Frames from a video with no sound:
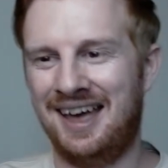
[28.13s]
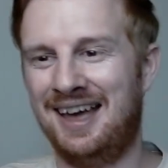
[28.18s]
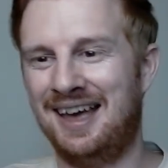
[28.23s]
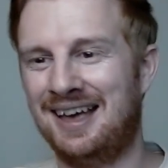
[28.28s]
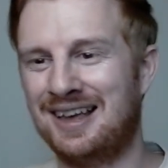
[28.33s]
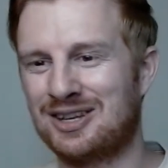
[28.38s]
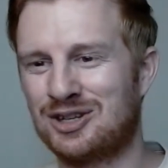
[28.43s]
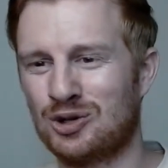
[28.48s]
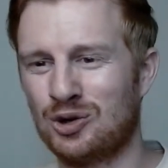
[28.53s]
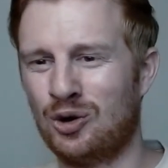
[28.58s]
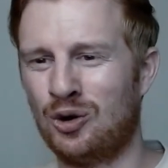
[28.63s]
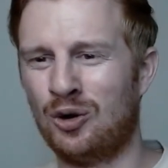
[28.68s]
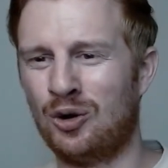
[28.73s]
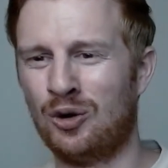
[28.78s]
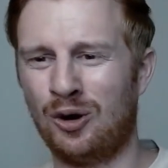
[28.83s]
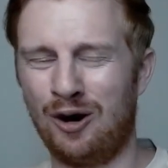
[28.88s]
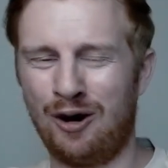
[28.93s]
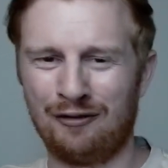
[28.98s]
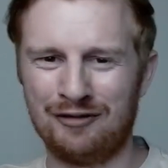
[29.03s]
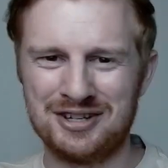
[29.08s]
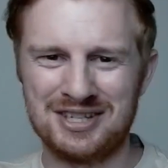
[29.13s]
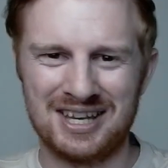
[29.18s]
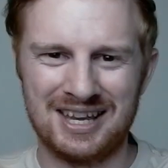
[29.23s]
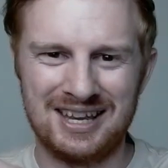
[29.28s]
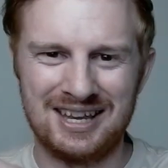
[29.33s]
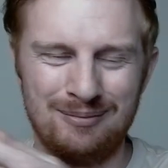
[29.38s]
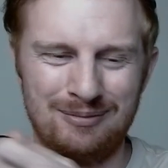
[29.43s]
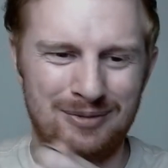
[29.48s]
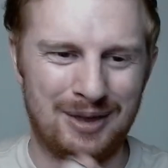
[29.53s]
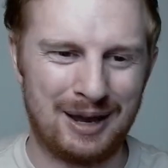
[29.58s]
So obviously
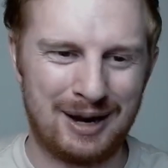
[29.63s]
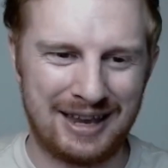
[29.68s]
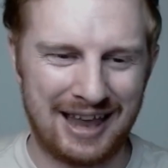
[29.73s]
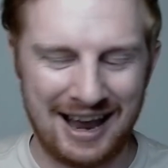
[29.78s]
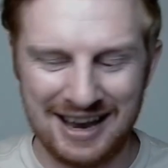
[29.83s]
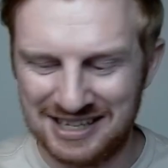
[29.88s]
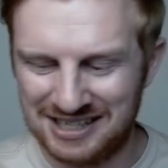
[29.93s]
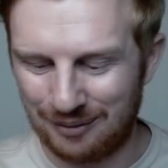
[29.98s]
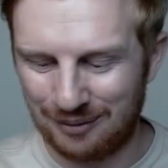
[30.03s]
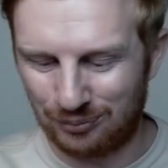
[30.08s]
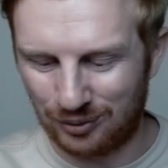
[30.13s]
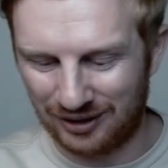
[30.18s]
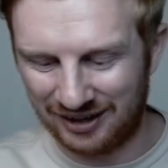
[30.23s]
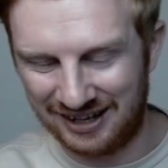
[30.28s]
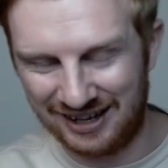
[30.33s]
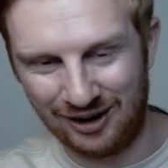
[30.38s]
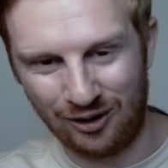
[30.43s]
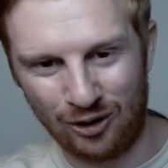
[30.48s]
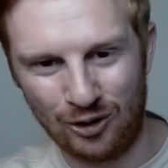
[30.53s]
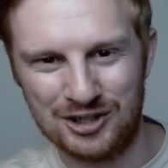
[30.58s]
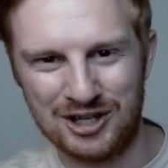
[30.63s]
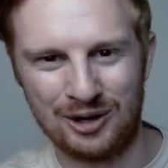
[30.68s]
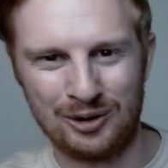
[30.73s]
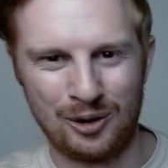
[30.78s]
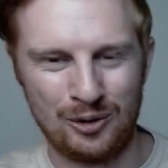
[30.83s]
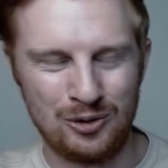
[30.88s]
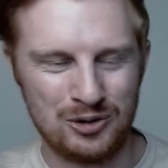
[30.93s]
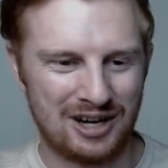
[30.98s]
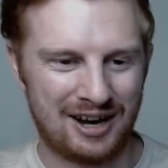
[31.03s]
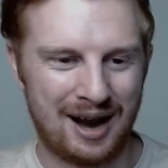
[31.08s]
the guys that play Aussie
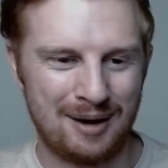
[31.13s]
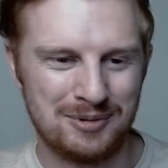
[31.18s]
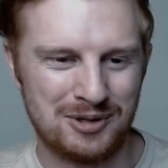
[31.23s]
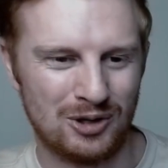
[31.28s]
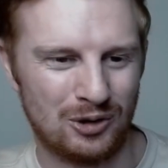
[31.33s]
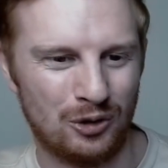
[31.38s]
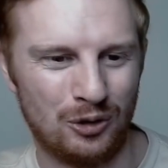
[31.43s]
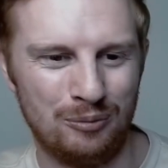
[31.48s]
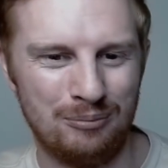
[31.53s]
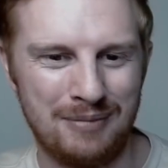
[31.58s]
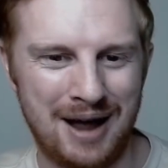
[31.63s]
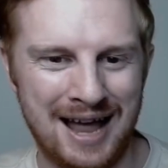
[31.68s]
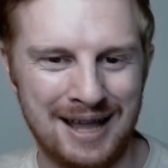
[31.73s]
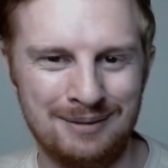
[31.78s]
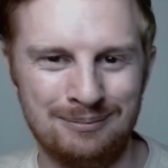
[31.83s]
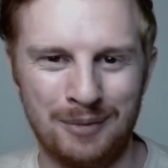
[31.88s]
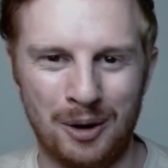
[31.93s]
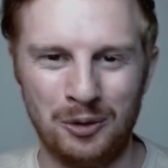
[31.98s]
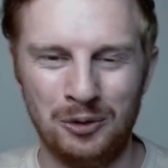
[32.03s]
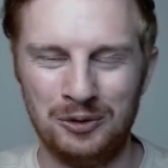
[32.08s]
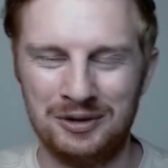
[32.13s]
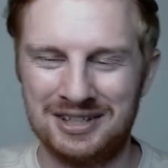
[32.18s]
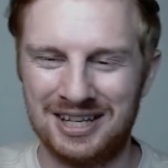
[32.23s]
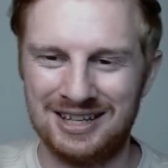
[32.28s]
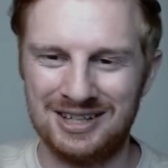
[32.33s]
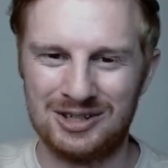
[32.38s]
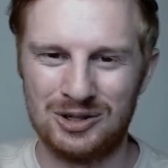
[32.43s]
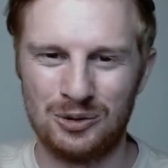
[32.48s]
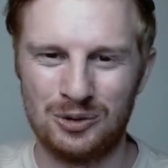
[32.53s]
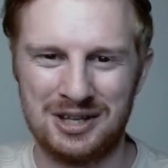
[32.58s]
rules are absolute man
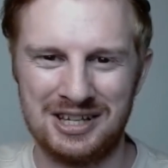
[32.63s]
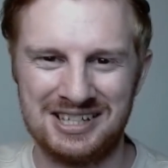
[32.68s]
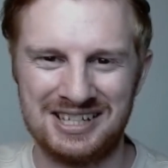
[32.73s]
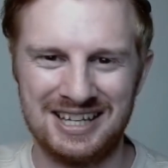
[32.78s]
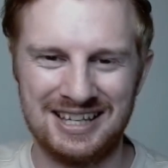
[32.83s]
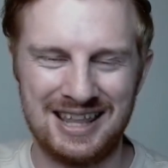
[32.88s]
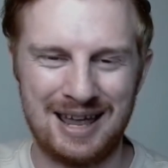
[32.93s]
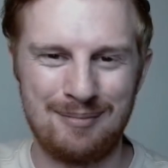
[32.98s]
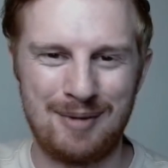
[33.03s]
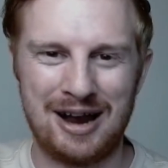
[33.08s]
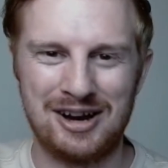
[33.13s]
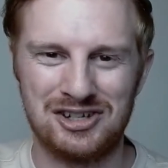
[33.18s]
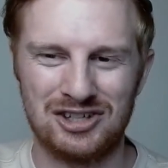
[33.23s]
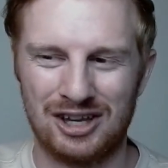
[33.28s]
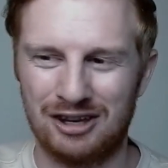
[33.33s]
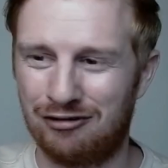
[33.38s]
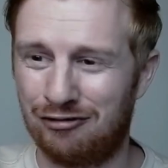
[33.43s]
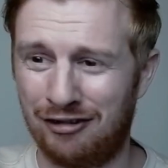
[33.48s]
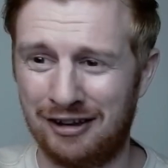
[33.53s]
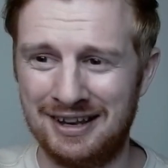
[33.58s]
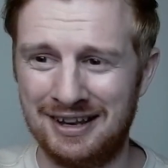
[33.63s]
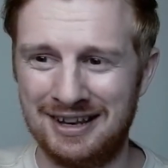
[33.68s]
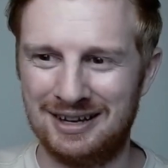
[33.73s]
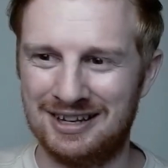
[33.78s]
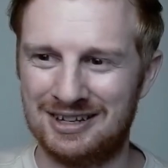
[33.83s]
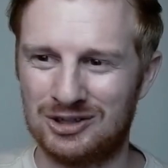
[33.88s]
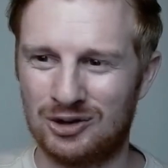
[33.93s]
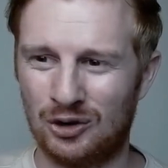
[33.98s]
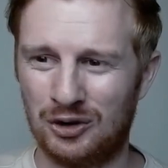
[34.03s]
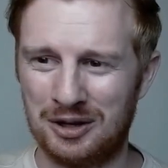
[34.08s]
mountains, so to see them actually fight
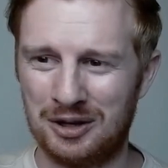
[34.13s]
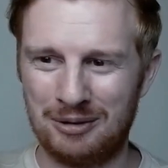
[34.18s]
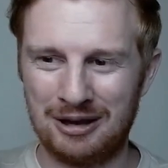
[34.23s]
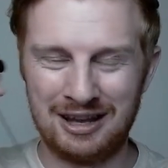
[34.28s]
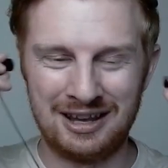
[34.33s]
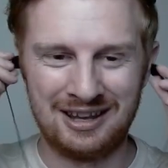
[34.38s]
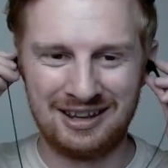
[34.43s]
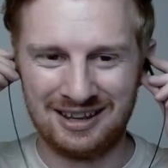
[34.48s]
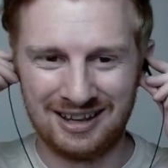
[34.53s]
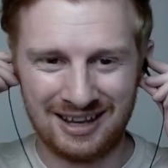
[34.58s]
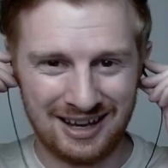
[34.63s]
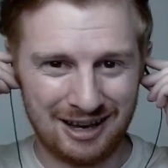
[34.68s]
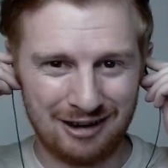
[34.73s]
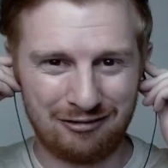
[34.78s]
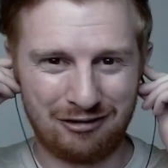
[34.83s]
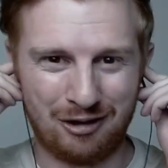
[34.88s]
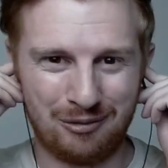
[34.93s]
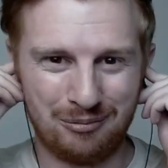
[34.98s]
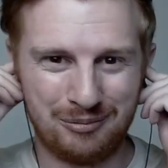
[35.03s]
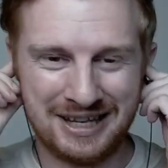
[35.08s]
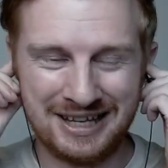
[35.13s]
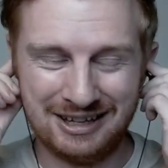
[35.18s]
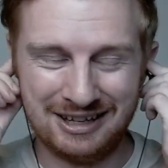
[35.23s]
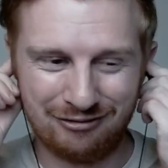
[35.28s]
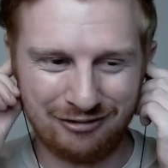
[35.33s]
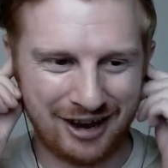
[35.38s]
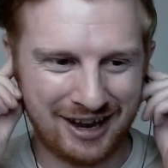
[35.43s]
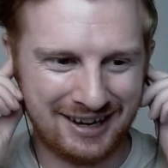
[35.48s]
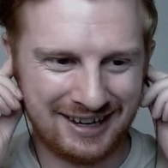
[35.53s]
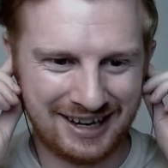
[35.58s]
is going to be, for me,
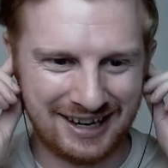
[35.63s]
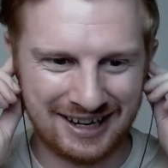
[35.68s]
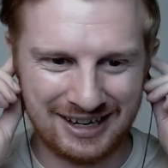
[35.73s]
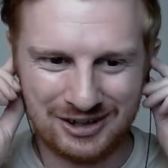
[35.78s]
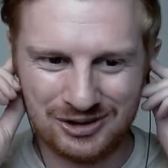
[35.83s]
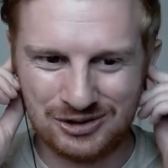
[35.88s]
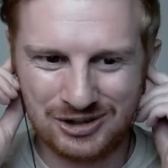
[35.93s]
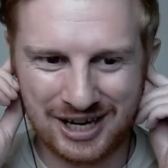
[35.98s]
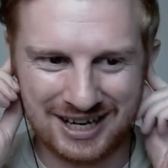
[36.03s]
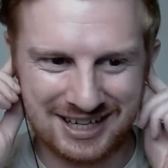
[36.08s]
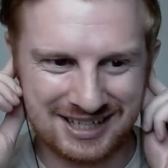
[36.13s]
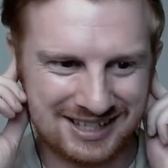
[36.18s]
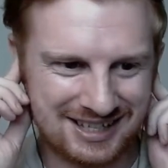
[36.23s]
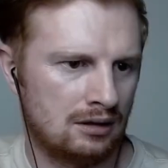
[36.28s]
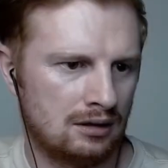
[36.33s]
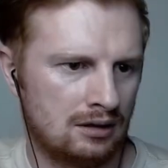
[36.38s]
very interesting.